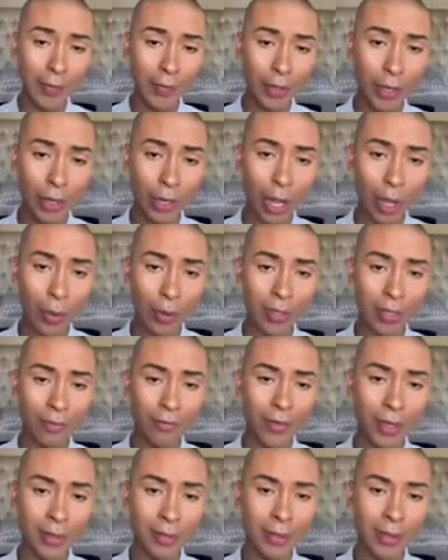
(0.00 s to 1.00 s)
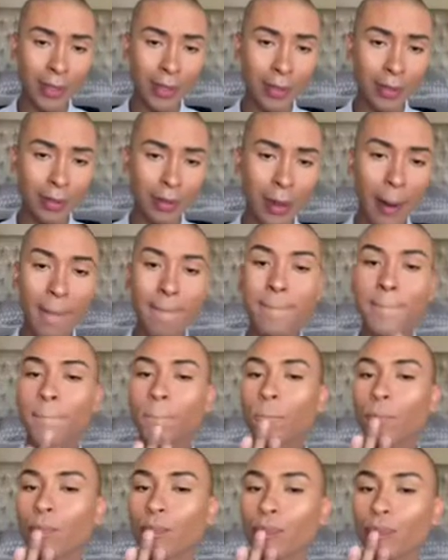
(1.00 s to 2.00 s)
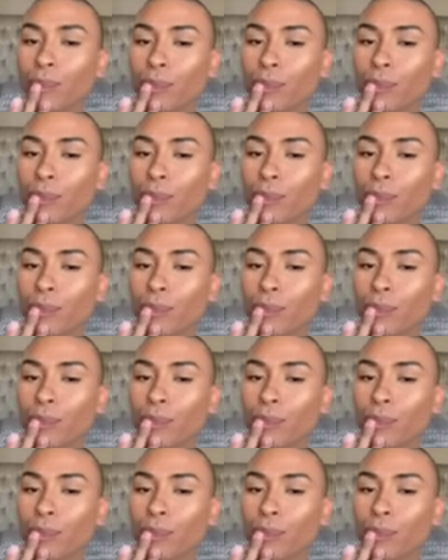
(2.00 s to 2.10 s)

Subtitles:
can never go wrong with some Vaseline.